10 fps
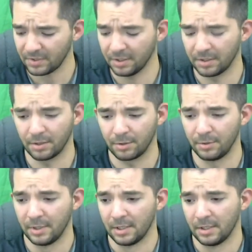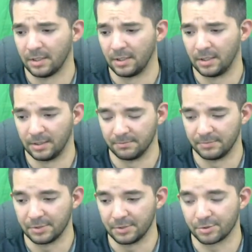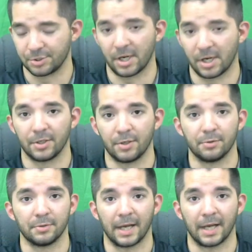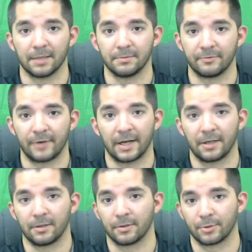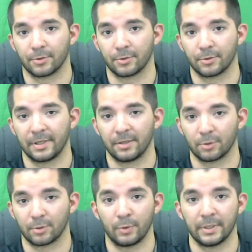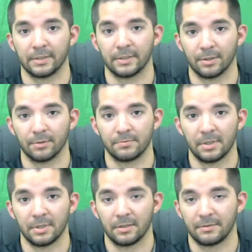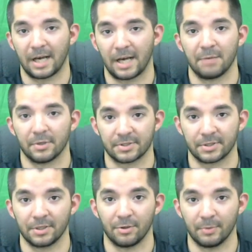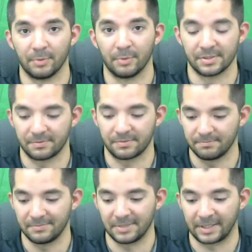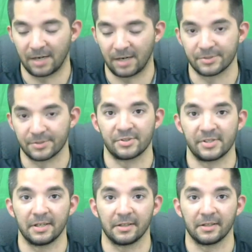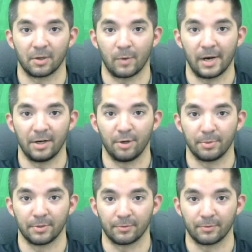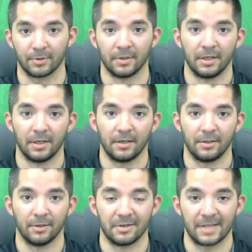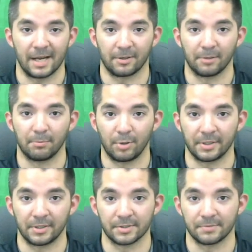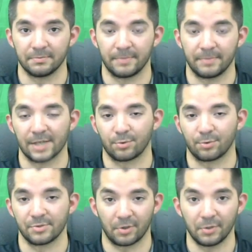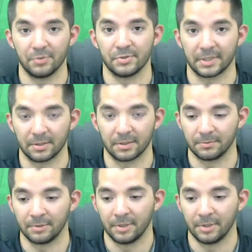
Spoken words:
User John Doe got fired or terminated or quit 9 months ago, but his account is still sitting there wide open for an attacker to break his password and start using it. And